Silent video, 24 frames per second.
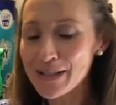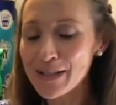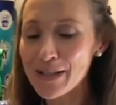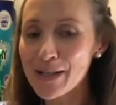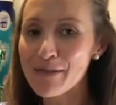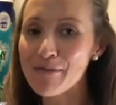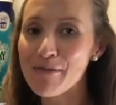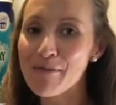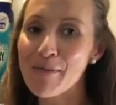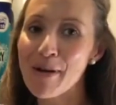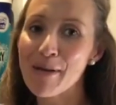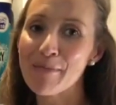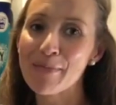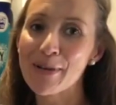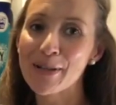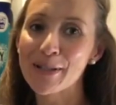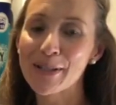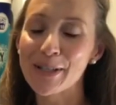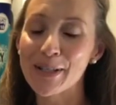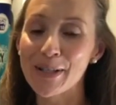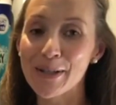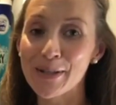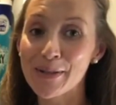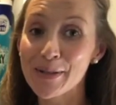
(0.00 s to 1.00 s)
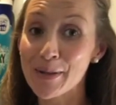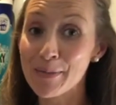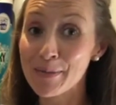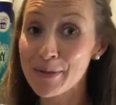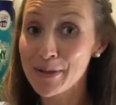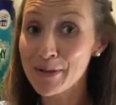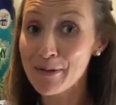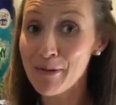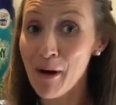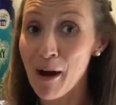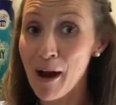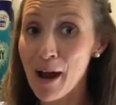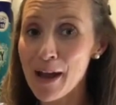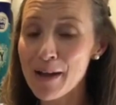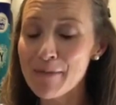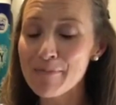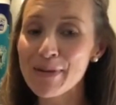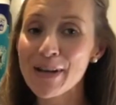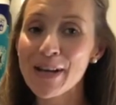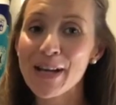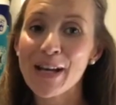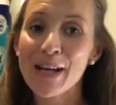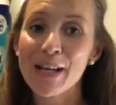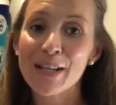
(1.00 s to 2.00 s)
do remember to subscribe,
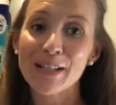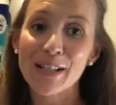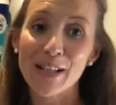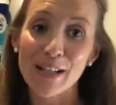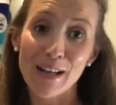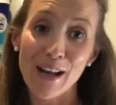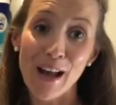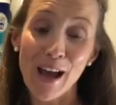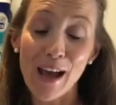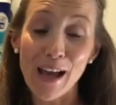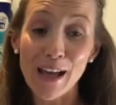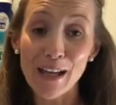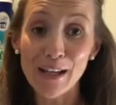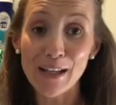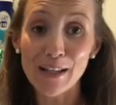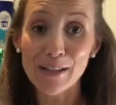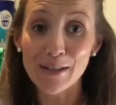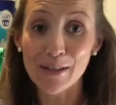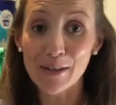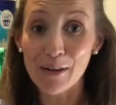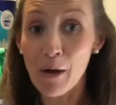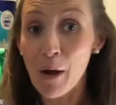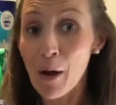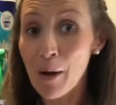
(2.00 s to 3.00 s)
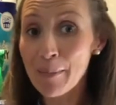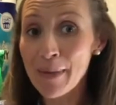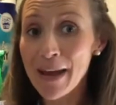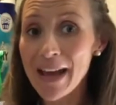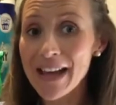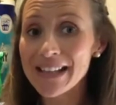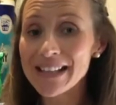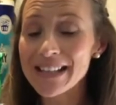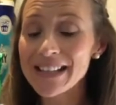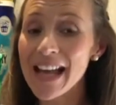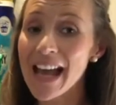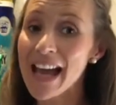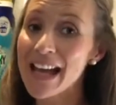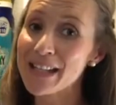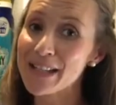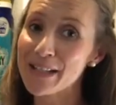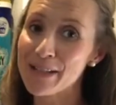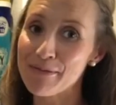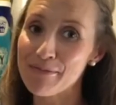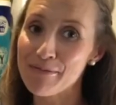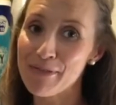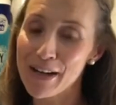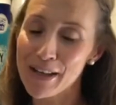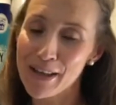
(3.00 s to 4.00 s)
to like, to comment and
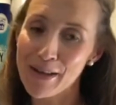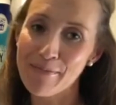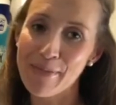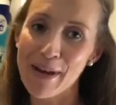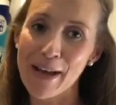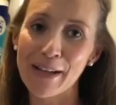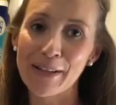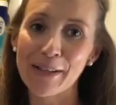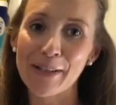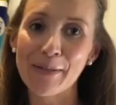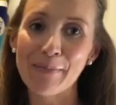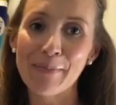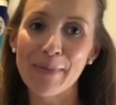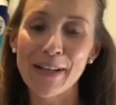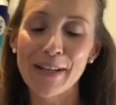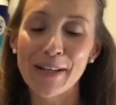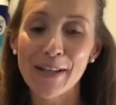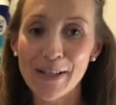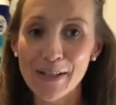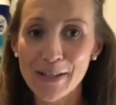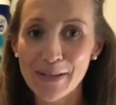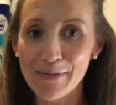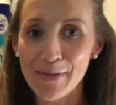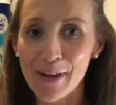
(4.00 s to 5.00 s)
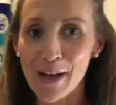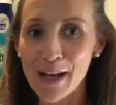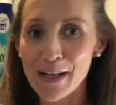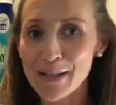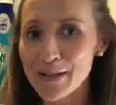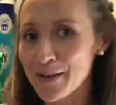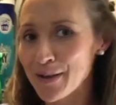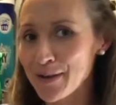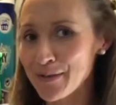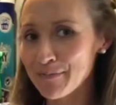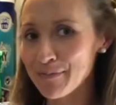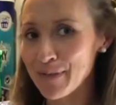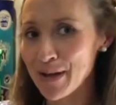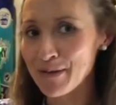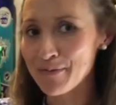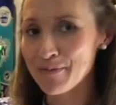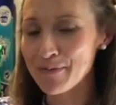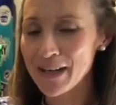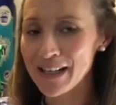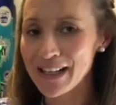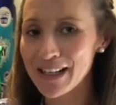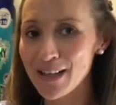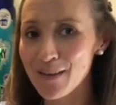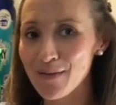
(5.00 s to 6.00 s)
to ring the bell to be notified of my
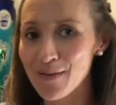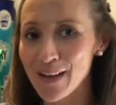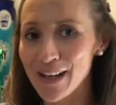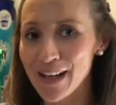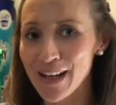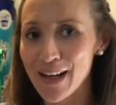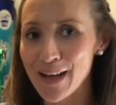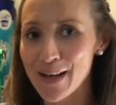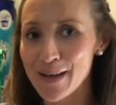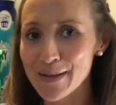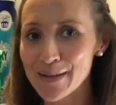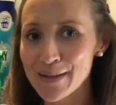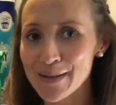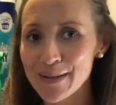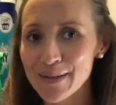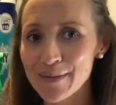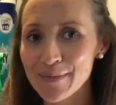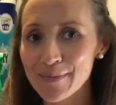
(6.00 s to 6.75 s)
weekly videos.